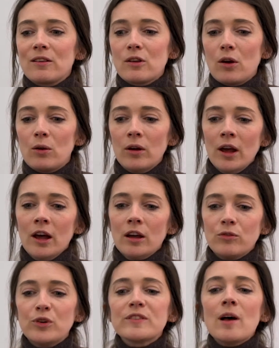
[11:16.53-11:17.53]
So
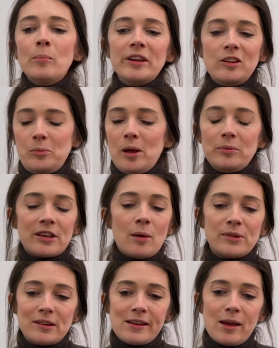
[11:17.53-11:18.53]
for somebody to be able to come
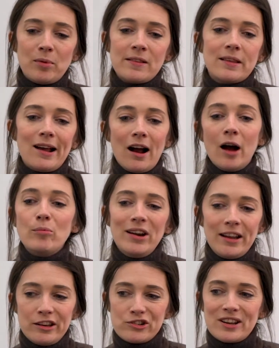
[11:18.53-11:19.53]
to the table and say, I'm
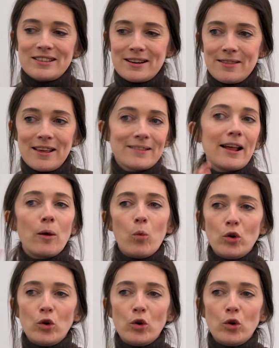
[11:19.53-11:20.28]
really interested in this, like,